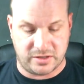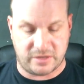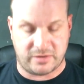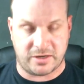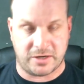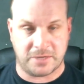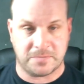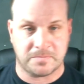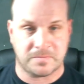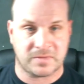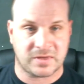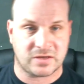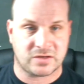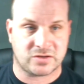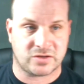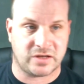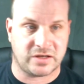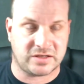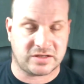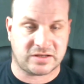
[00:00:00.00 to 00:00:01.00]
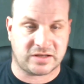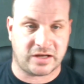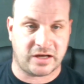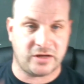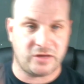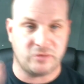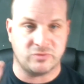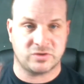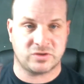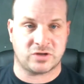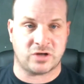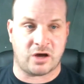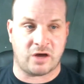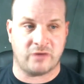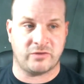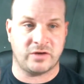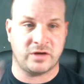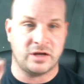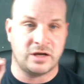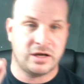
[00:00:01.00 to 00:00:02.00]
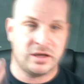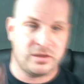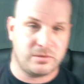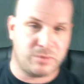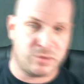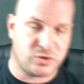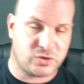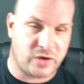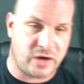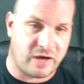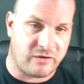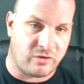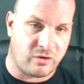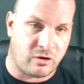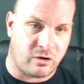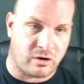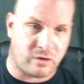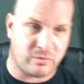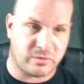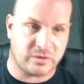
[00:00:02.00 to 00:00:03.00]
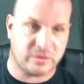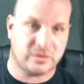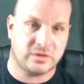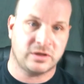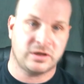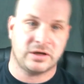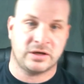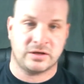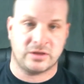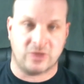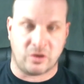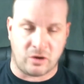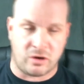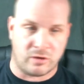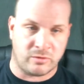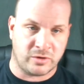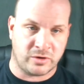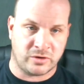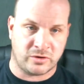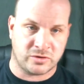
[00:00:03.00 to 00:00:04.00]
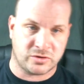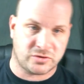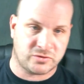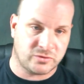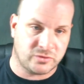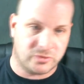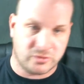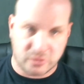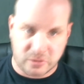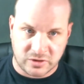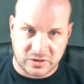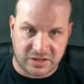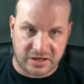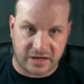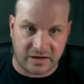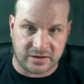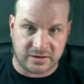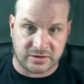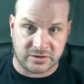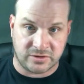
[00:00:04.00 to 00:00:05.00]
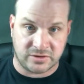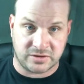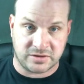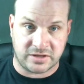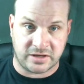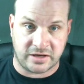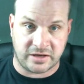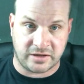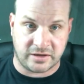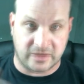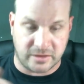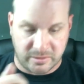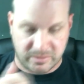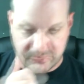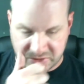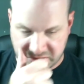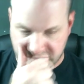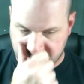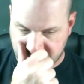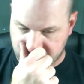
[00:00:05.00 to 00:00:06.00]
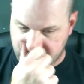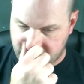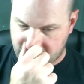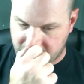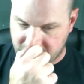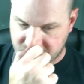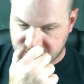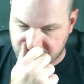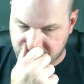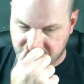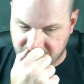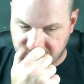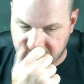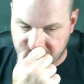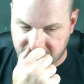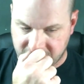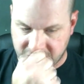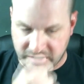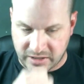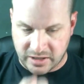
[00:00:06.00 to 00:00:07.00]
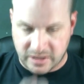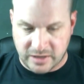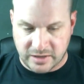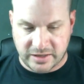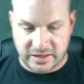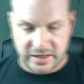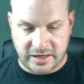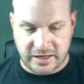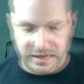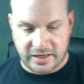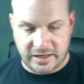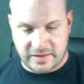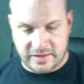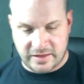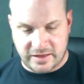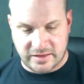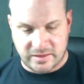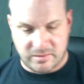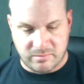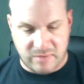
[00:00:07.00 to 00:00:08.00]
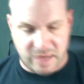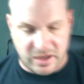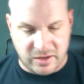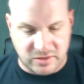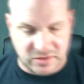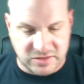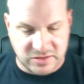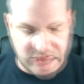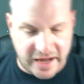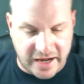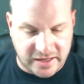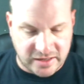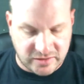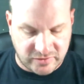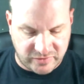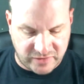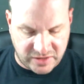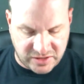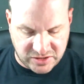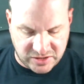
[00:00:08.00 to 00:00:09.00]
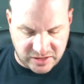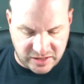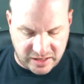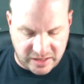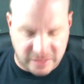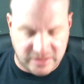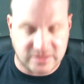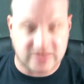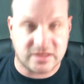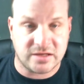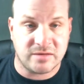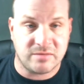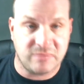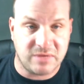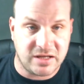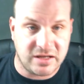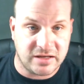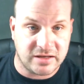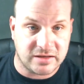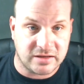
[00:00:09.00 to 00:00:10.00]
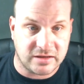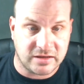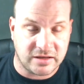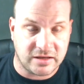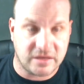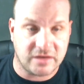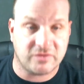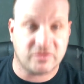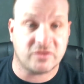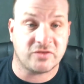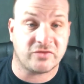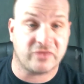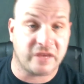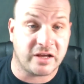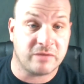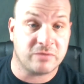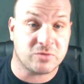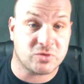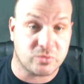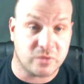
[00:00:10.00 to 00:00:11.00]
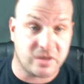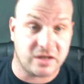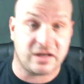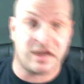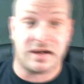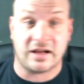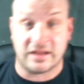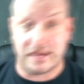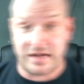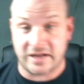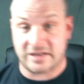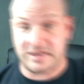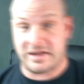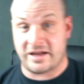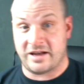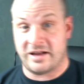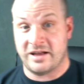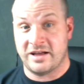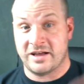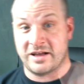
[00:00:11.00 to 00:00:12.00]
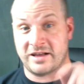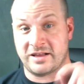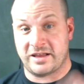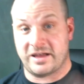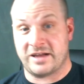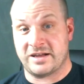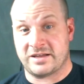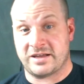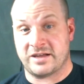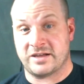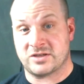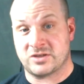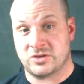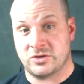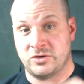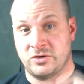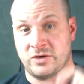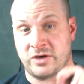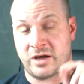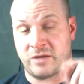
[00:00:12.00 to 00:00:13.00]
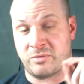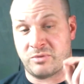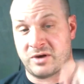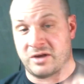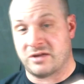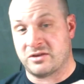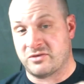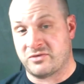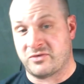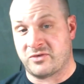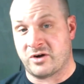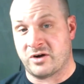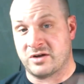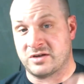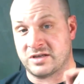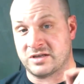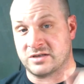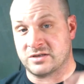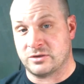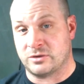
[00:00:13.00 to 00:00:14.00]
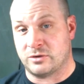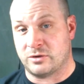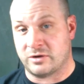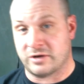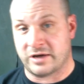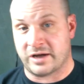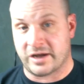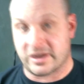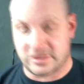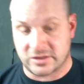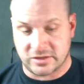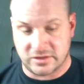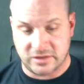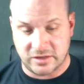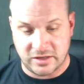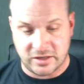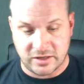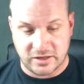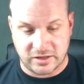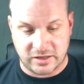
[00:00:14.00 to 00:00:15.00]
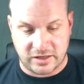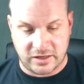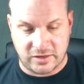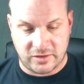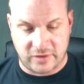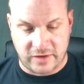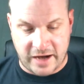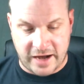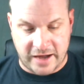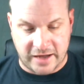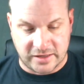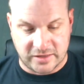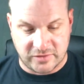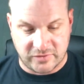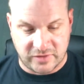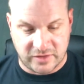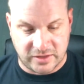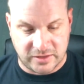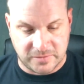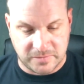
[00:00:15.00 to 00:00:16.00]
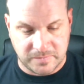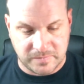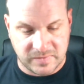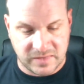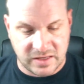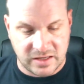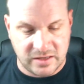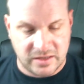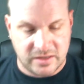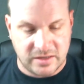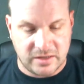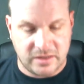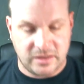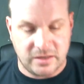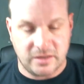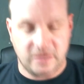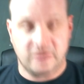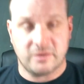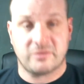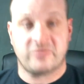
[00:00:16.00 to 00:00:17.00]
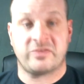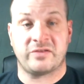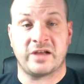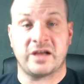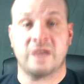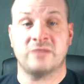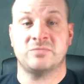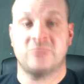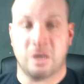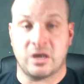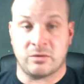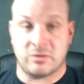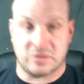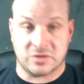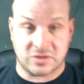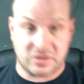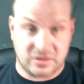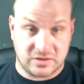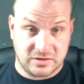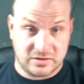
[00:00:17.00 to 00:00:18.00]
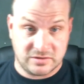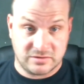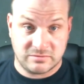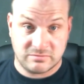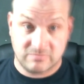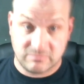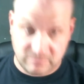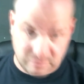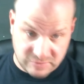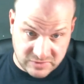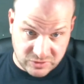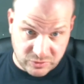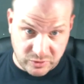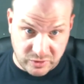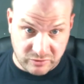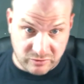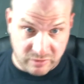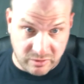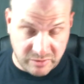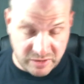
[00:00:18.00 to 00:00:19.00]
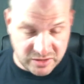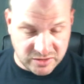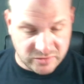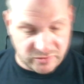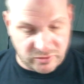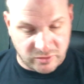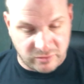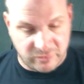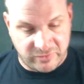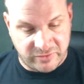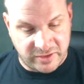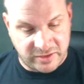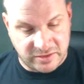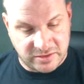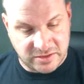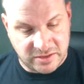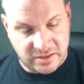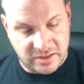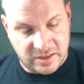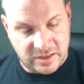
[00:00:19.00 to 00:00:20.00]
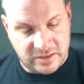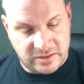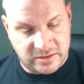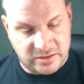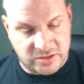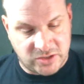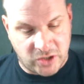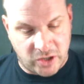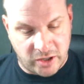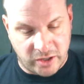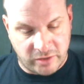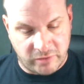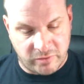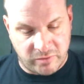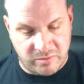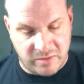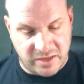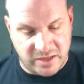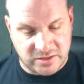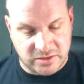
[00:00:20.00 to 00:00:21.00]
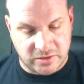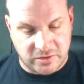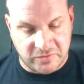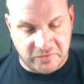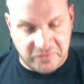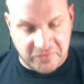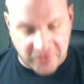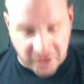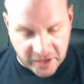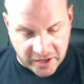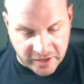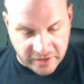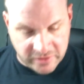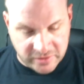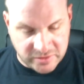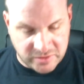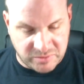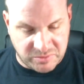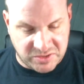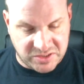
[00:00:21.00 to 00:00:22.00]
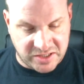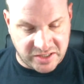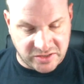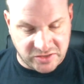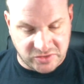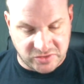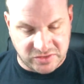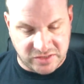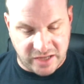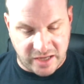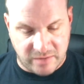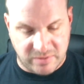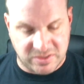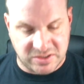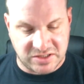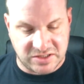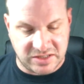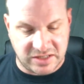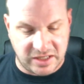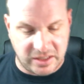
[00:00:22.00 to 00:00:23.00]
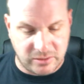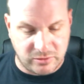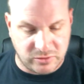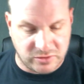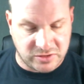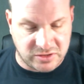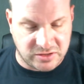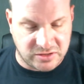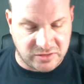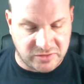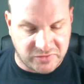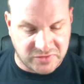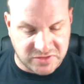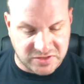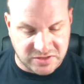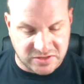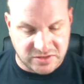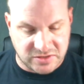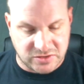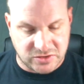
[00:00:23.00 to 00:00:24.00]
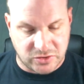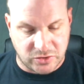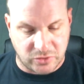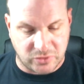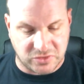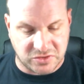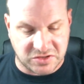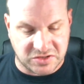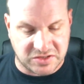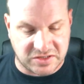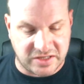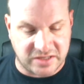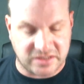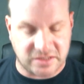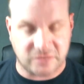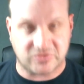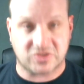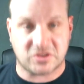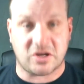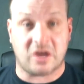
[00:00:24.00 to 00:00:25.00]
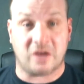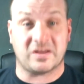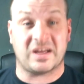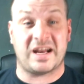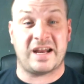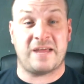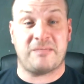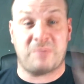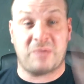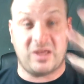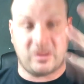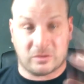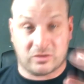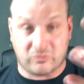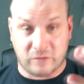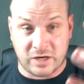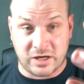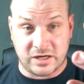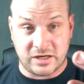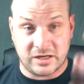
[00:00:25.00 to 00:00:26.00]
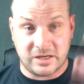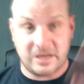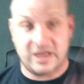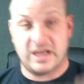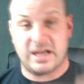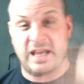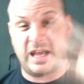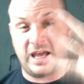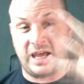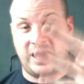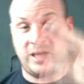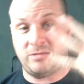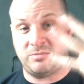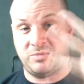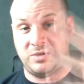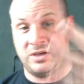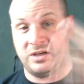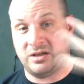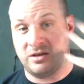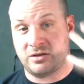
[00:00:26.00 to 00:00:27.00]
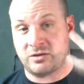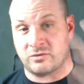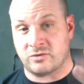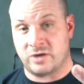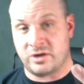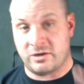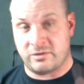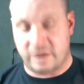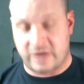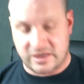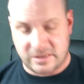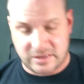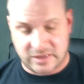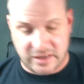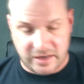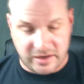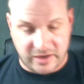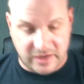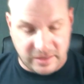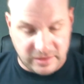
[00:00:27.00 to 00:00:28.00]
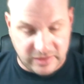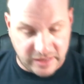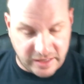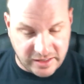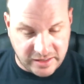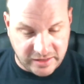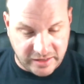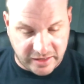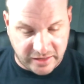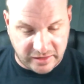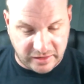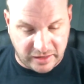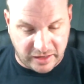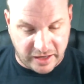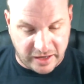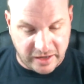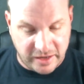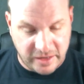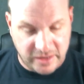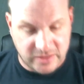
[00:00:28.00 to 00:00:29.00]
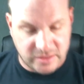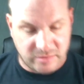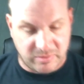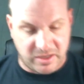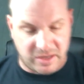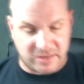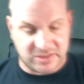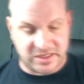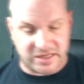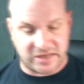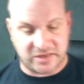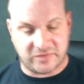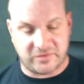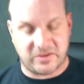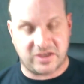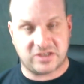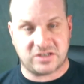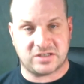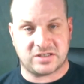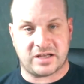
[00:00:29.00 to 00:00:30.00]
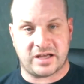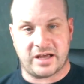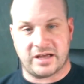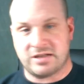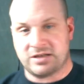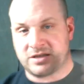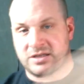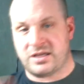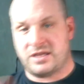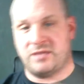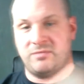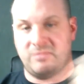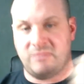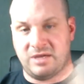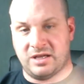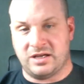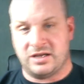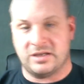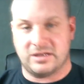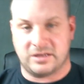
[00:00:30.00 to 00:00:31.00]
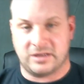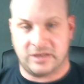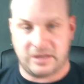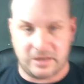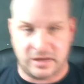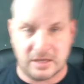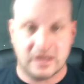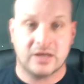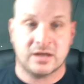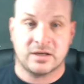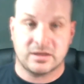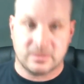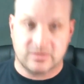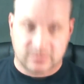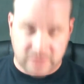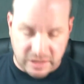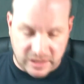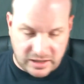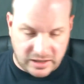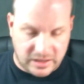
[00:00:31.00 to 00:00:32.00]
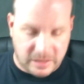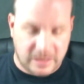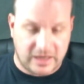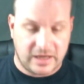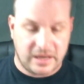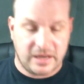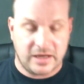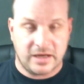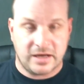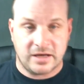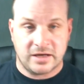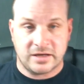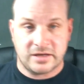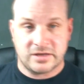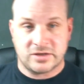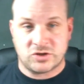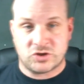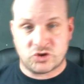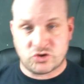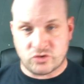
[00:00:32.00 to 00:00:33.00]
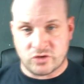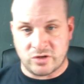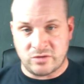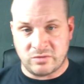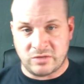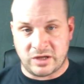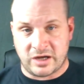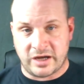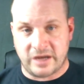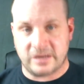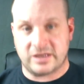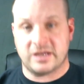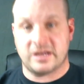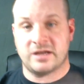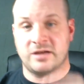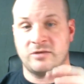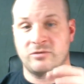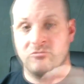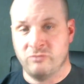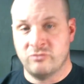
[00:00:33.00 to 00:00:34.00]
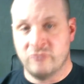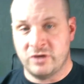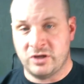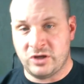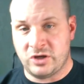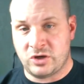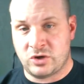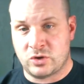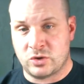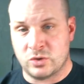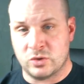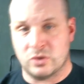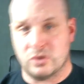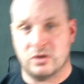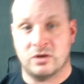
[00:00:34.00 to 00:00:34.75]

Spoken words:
All right. So let's say you resolve it, but you have armor. The armor goes through. You could take it. You could take potential damage. It's pretty good. Okay, and then the model's activation ends immediately if the flames win. I like that. I like that. So you got to put out the fire. It takes a long action. Okay, you're activated. Flame doubles. This is where the rubber hits the road, fellas. The target remains on fire. The potential damage is equal to the differences in total successes resolved at AP3. AP3 right there. I like that a lot. The model's activations ends immediately. Okay. Streamlined. Really cool.